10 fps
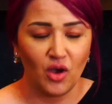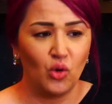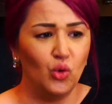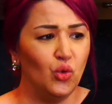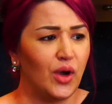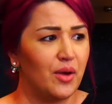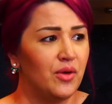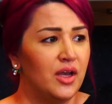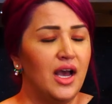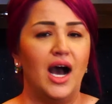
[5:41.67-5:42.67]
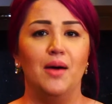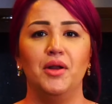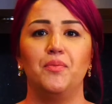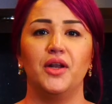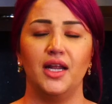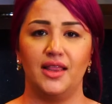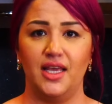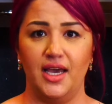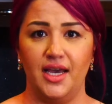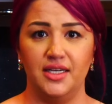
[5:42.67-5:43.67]
I'm going to put it at
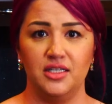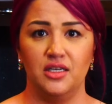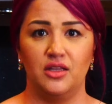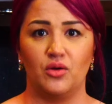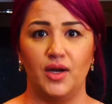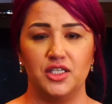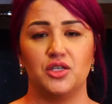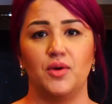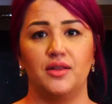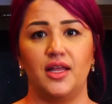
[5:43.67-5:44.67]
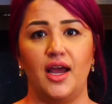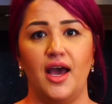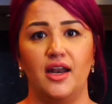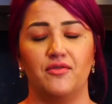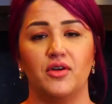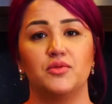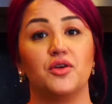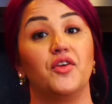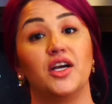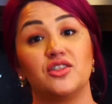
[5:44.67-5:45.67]
the end, the restaurant that I had it from. So
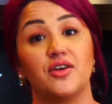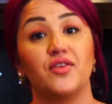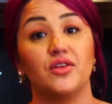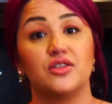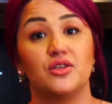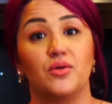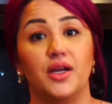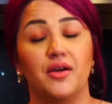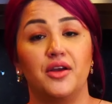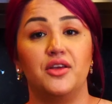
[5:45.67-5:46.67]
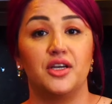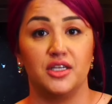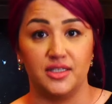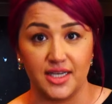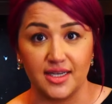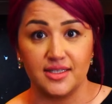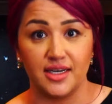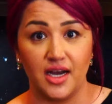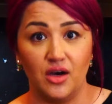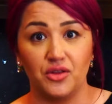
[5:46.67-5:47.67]
if you guys are ever in the Sedona area, you can test it
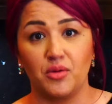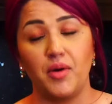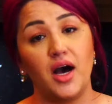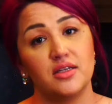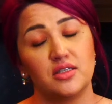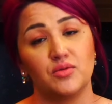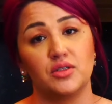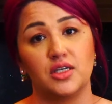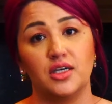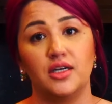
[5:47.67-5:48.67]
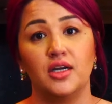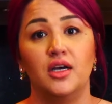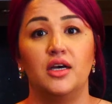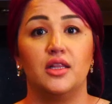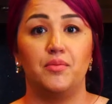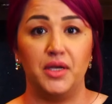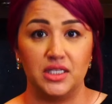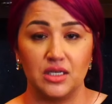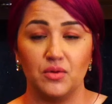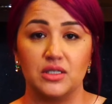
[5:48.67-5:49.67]
out. Their pasta was good, the
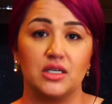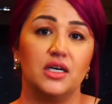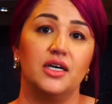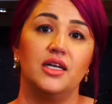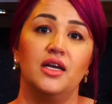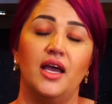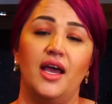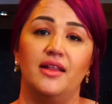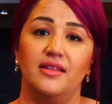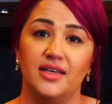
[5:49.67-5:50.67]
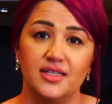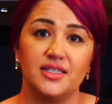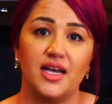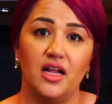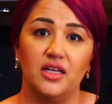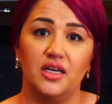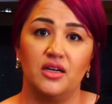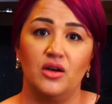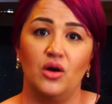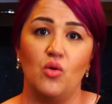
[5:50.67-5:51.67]
pizza was good, and this salad
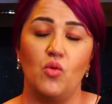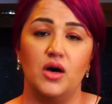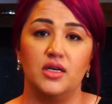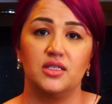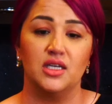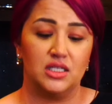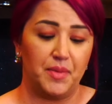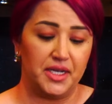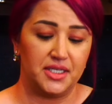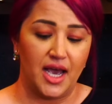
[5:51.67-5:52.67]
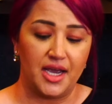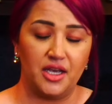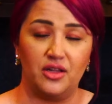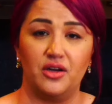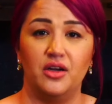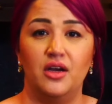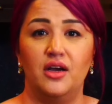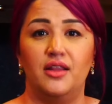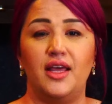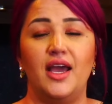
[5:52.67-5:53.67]
was spectacular.
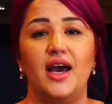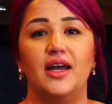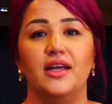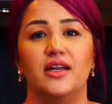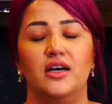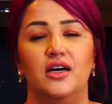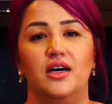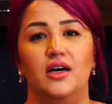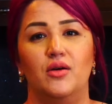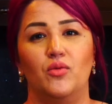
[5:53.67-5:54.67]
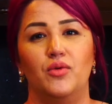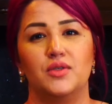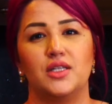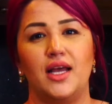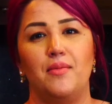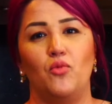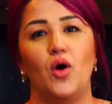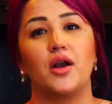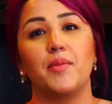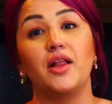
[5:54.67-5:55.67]
They added, what was it, that
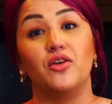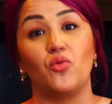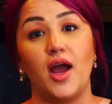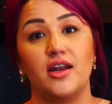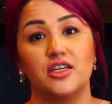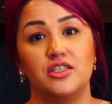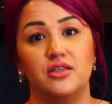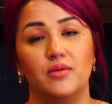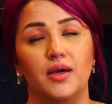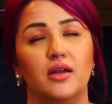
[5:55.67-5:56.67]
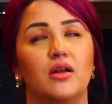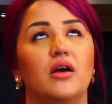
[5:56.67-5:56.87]
watermelon radish to it,